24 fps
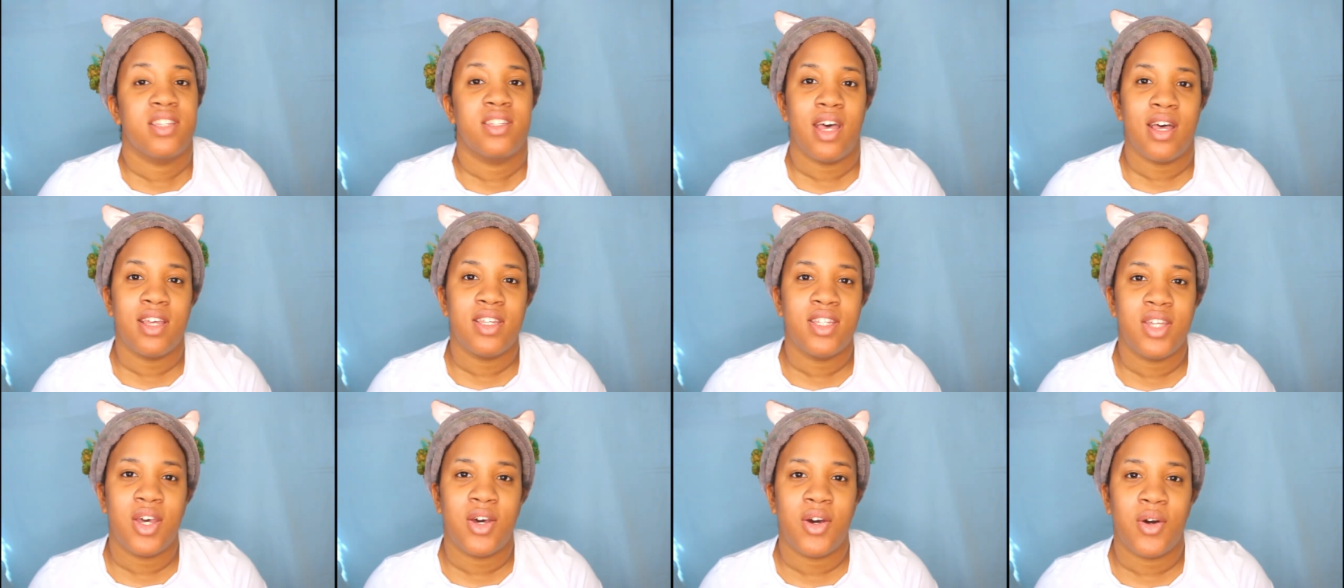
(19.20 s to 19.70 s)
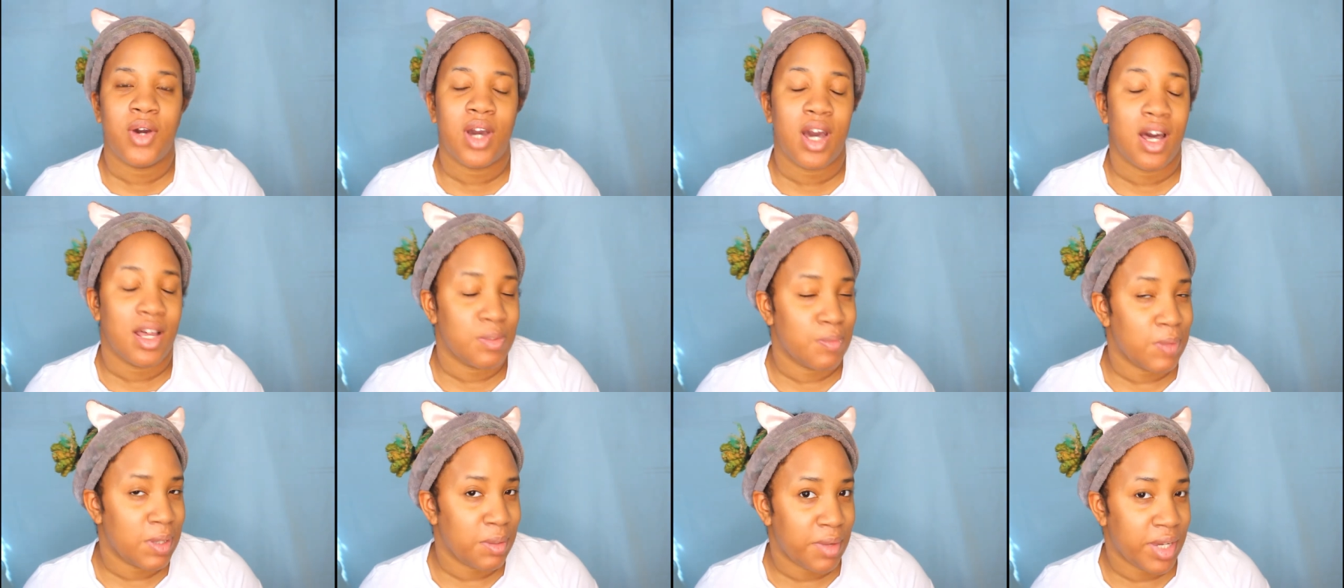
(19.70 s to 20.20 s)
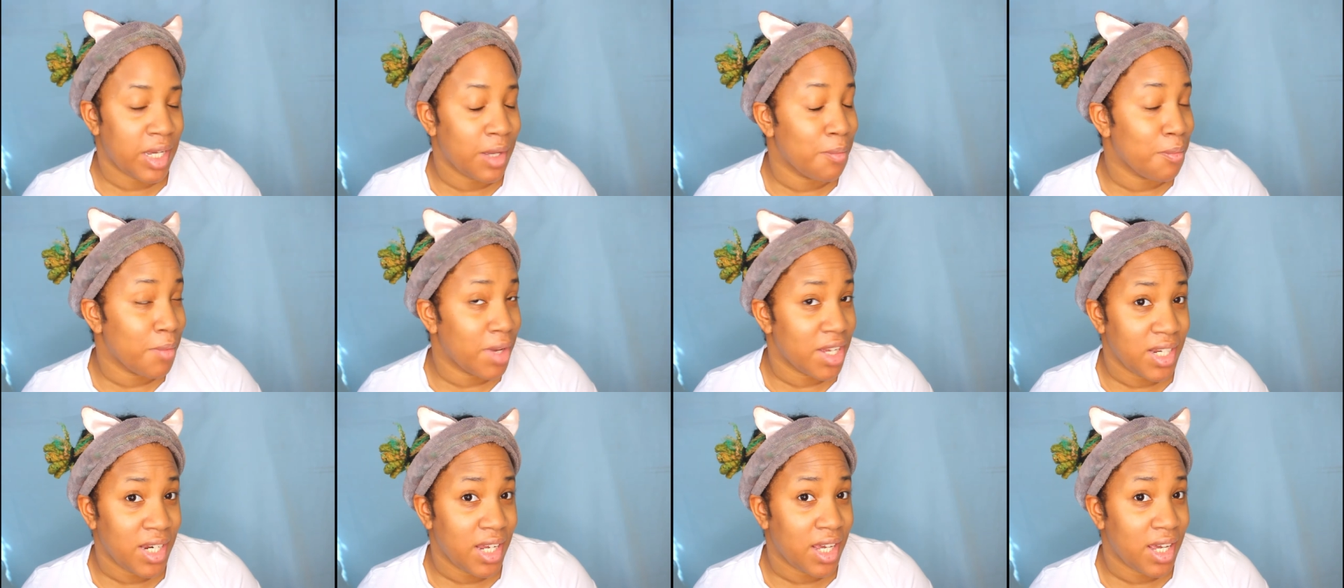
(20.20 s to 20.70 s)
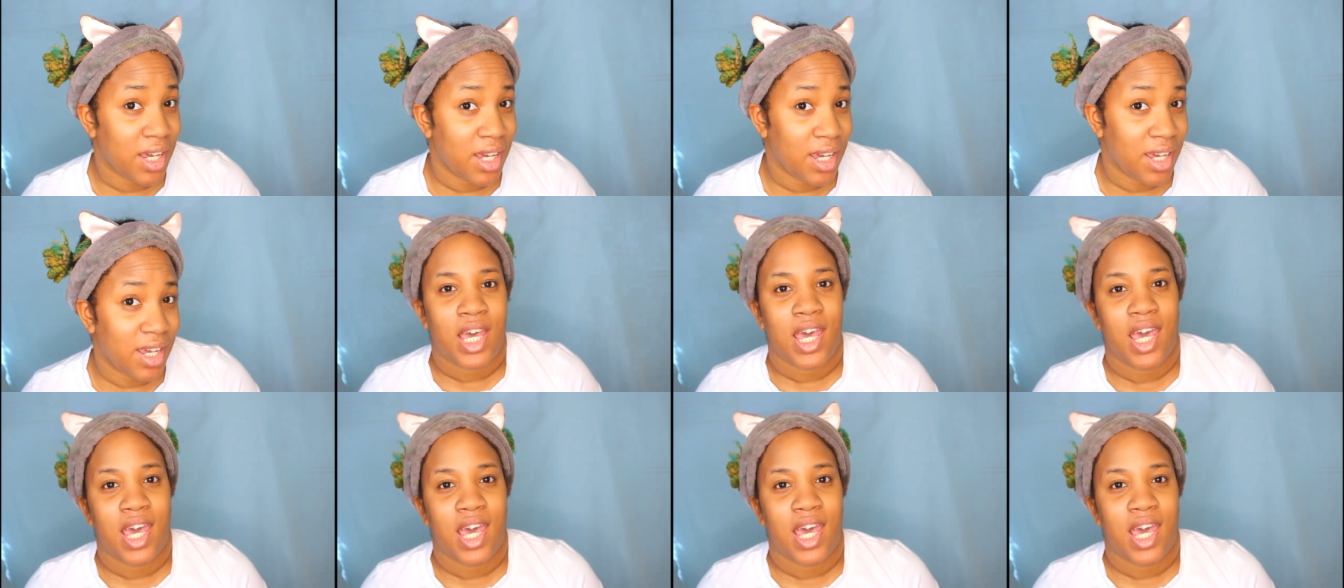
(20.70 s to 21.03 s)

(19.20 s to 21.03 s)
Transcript: It's also Cosplay Makeup Monday.